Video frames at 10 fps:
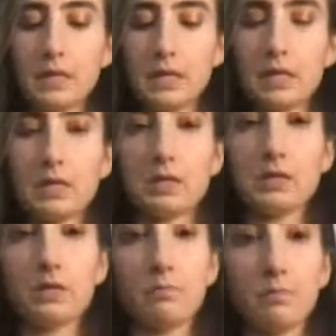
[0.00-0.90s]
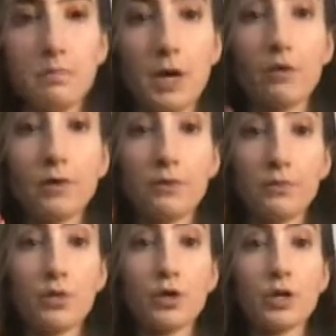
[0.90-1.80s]
is pelvic
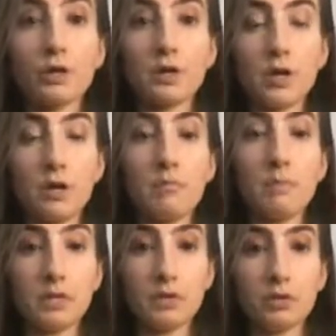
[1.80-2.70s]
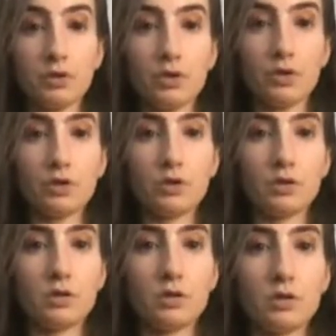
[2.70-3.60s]
floor uh,
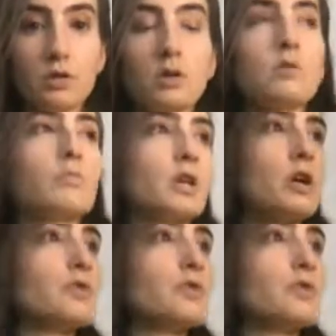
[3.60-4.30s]
musculature, but